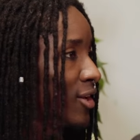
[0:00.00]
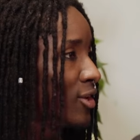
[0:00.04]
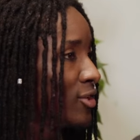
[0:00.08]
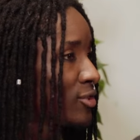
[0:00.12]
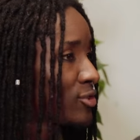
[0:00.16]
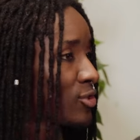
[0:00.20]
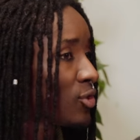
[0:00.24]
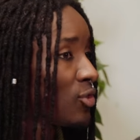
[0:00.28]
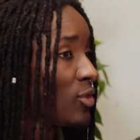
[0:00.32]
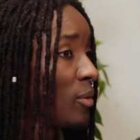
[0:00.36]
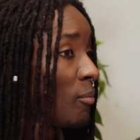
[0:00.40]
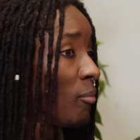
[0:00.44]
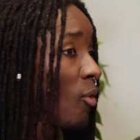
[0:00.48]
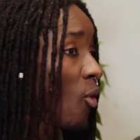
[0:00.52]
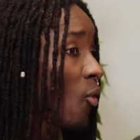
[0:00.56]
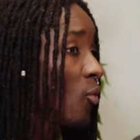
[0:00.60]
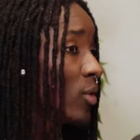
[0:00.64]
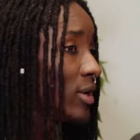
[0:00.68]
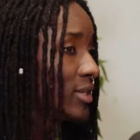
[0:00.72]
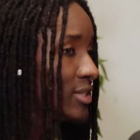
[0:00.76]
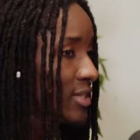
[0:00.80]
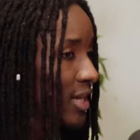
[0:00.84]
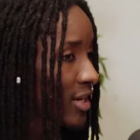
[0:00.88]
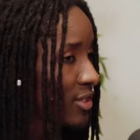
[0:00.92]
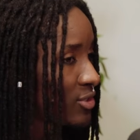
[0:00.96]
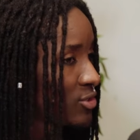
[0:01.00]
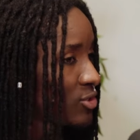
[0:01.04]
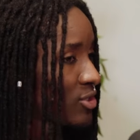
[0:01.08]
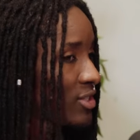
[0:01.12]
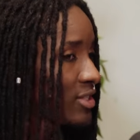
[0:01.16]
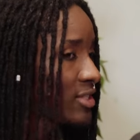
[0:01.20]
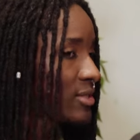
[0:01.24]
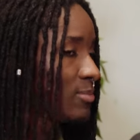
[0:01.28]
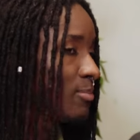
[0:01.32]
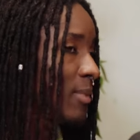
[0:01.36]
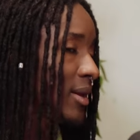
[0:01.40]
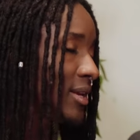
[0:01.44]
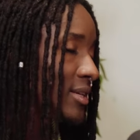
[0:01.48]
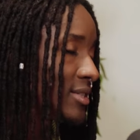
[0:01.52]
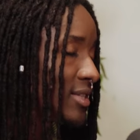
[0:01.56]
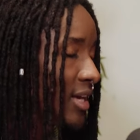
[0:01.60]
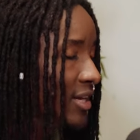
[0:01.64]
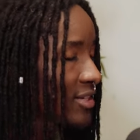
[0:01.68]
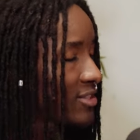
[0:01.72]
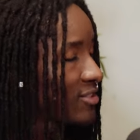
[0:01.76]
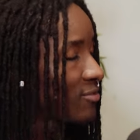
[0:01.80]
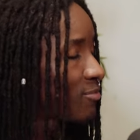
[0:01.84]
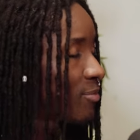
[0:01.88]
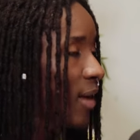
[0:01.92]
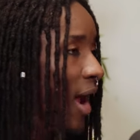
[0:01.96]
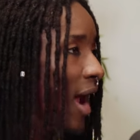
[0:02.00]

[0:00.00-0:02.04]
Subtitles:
So the more we take to this meditative